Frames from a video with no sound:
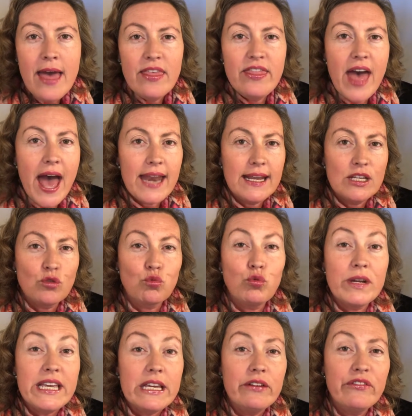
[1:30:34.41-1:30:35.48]
that is
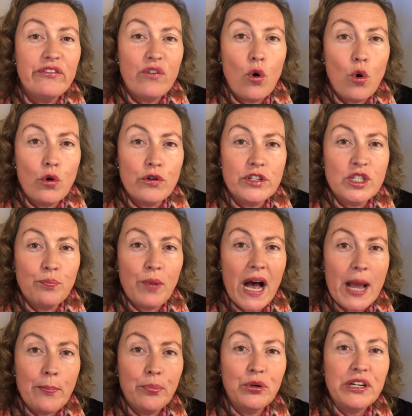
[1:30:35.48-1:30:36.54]
reinforced
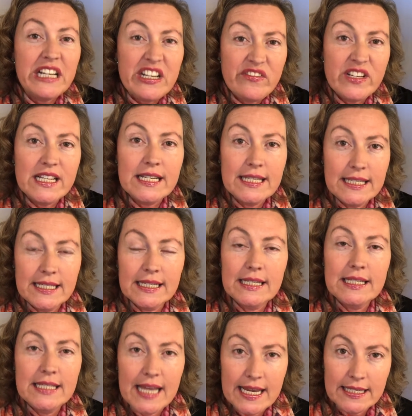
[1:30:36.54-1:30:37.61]
by previous
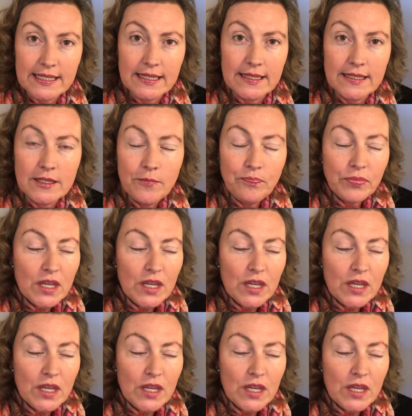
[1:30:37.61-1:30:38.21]
successes.